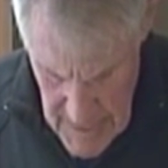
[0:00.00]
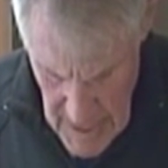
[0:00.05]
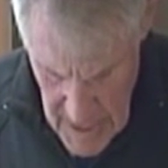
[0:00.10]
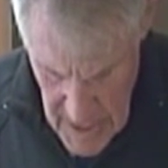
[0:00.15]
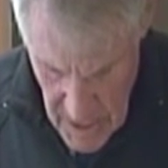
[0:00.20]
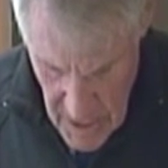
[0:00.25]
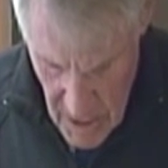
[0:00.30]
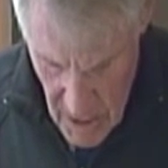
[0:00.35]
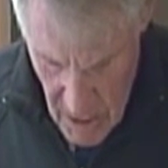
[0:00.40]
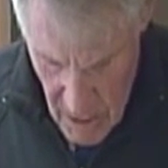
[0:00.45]

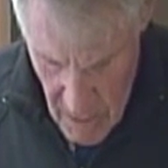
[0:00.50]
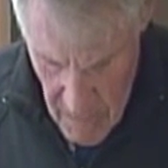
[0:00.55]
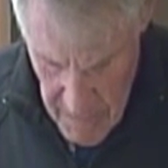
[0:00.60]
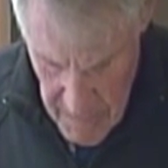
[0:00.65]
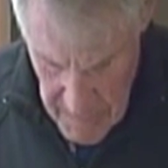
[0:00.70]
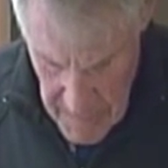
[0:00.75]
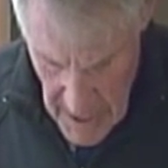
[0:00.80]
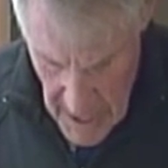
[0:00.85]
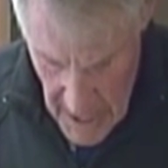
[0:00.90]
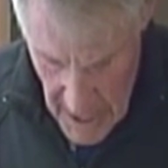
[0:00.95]
You know,
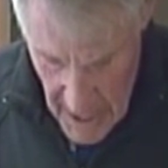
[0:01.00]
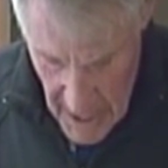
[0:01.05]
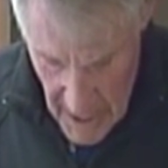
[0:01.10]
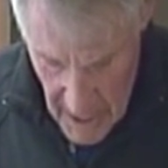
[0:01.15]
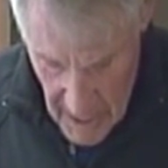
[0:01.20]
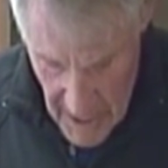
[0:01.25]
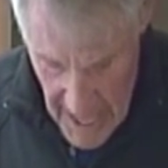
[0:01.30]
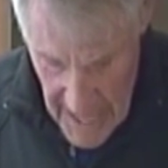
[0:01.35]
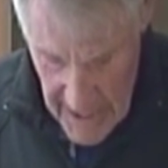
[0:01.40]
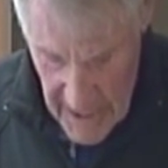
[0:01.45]

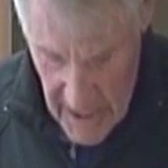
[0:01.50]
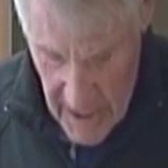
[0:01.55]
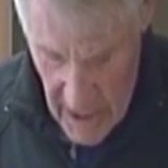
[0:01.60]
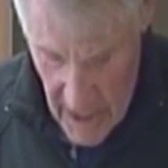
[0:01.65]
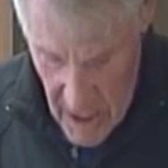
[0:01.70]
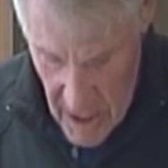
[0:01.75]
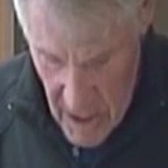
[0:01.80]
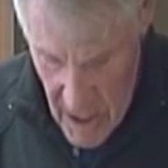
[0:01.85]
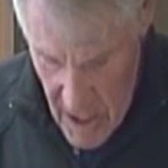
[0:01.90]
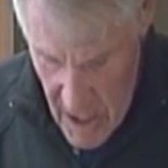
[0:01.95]
uh, like uh,